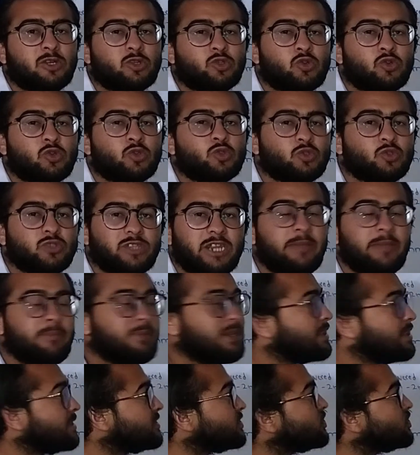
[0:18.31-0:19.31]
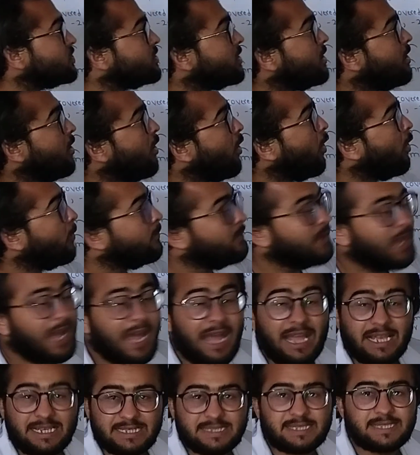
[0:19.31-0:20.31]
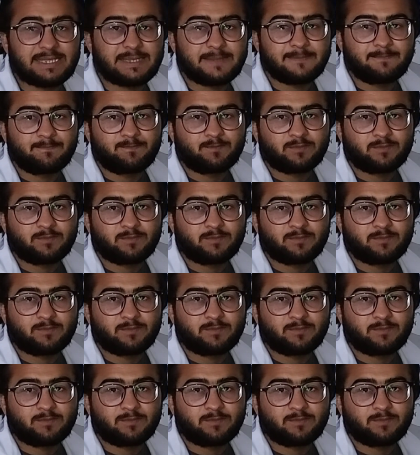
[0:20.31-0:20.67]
2 to 3 minutes of the eyes,